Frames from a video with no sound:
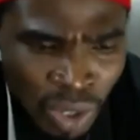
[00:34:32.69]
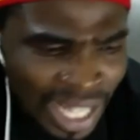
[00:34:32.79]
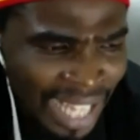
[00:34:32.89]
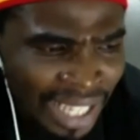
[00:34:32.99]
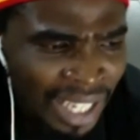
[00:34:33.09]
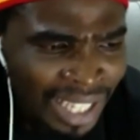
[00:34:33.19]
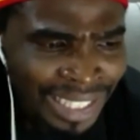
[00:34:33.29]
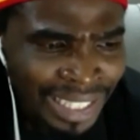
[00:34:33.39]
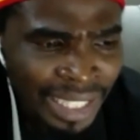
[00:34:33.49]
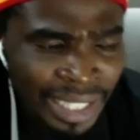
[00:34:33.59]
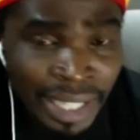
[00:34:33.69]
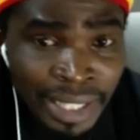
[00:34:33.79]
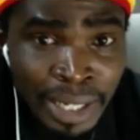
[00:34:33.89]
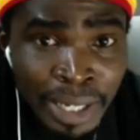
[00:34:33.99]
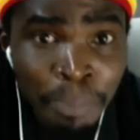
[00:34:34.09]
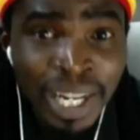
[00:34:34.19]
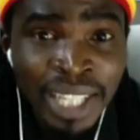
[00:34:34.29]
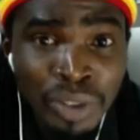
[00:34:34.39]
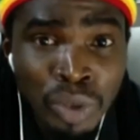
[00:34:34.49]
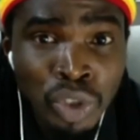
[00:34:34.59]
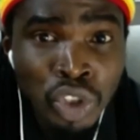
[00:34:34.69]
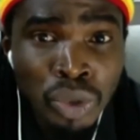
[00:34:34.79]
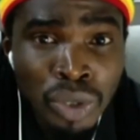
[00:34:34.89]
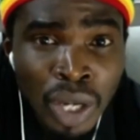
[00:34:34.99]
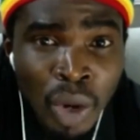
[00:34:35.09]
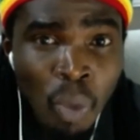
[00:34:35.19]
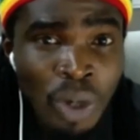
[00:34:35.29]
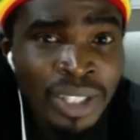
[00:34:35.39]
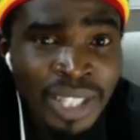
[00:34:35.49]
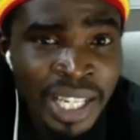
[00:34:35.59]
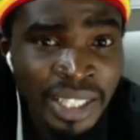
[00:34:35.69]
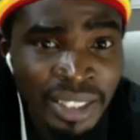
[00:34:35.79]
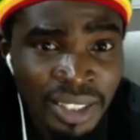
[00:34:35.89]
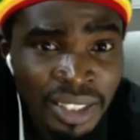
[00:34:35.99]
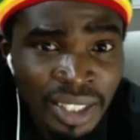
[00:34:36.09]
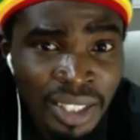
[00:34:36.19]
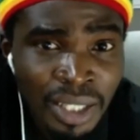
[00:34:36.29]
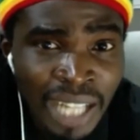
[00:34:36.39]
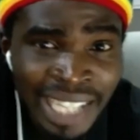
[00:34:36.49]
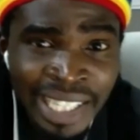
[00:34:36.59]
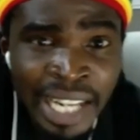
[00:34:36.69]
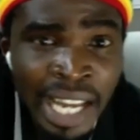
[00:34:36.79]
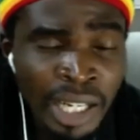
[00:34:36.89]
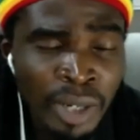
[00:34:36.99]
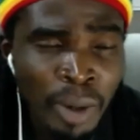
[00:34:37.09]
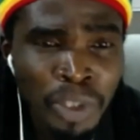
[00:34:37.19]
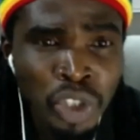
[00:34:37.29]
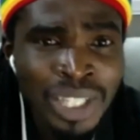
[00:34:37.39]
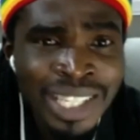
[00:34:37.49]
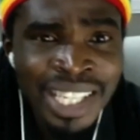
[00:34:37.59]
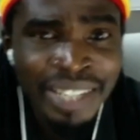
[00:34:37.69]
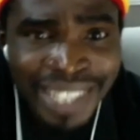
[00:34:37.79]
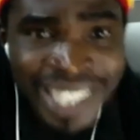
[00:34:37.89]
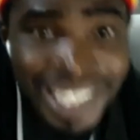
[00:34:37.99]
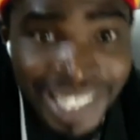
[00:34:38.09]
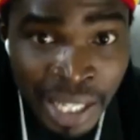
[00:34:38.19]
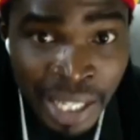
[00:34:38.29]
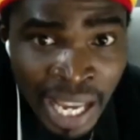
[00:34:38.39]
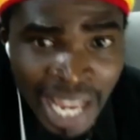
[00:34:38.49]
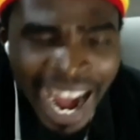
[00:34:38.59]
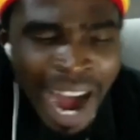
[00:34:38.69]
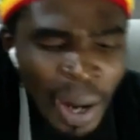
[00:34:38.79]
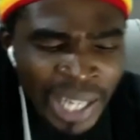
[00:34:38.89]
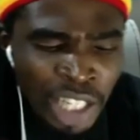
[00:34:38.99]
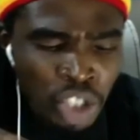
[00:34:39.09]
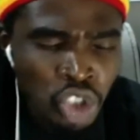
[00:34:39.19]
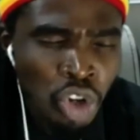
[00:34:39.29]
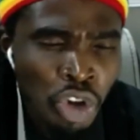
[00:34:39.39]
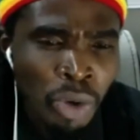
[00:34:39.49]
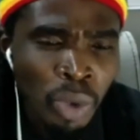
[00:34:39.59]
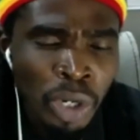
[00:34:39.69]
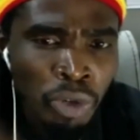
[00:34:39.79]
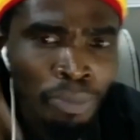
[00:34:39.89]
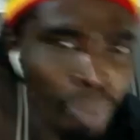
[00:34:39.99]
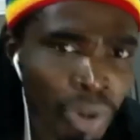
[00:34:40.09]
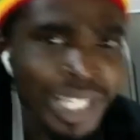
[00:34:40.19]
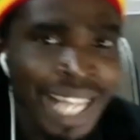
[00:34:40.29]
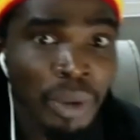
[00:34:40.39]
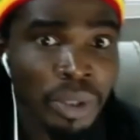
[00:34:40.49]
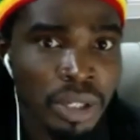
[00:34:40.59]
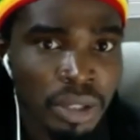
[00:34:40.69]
Like they planned to shoot one scene and they ended up shooting 17 scenes. How are they sure you're not going to bust out?